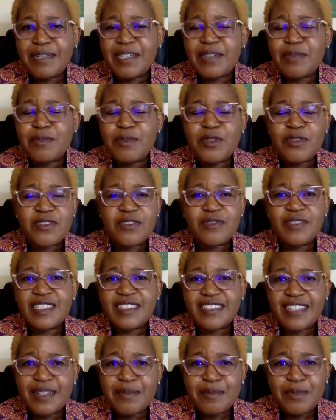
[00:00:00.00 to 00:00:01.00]
But most of the
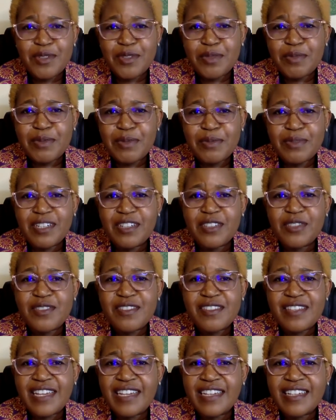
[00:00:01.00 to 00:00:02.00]
time, most people are not
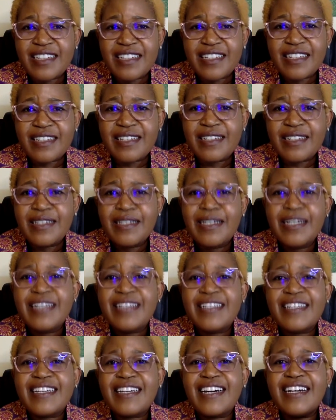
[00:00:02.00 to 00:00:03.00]
psychic.
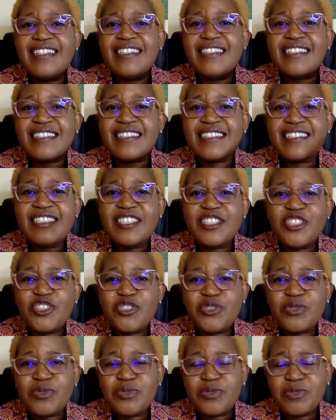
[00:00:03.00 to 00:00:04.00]
They can't read
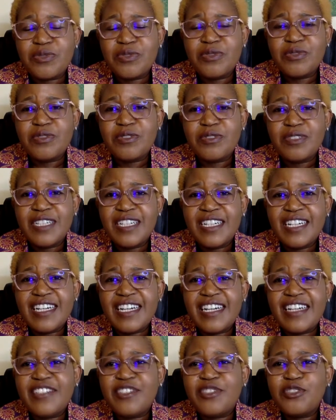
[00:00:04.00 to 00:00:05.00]
you.
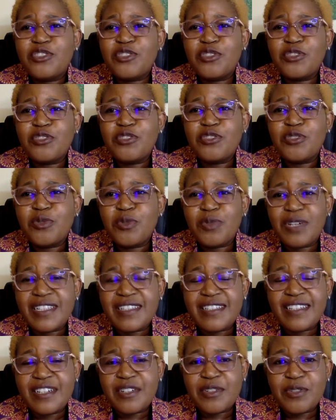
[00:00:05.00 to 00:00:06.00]
And you don't know
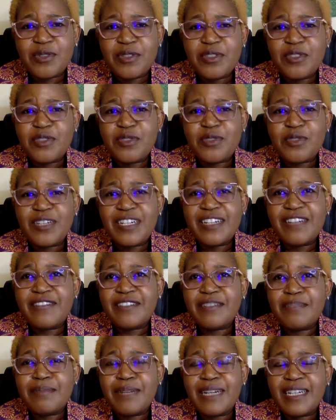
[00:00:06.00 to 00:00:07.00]
what they are going through.
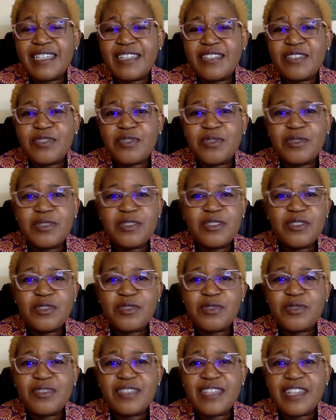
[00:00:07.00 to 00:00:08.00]
Everybody is going
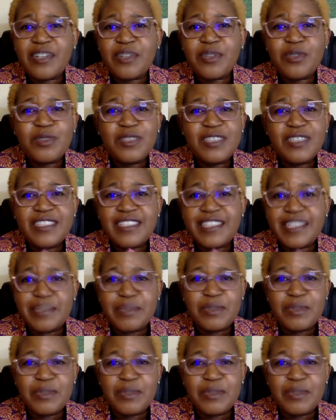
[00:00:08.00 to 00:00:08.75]
through their own demo.